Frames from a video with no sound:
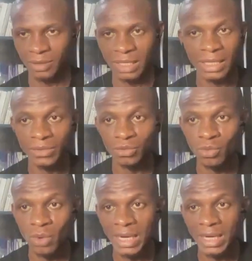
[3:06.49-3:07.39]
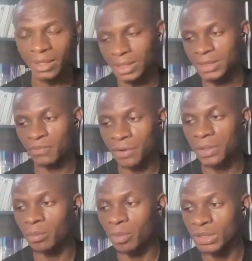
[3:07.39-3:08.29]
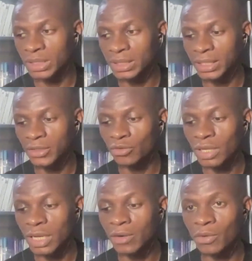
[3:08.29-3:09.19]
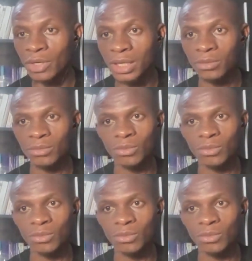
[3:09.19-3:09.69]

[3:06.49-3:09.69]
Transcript: And that's why it is very important that you narrow down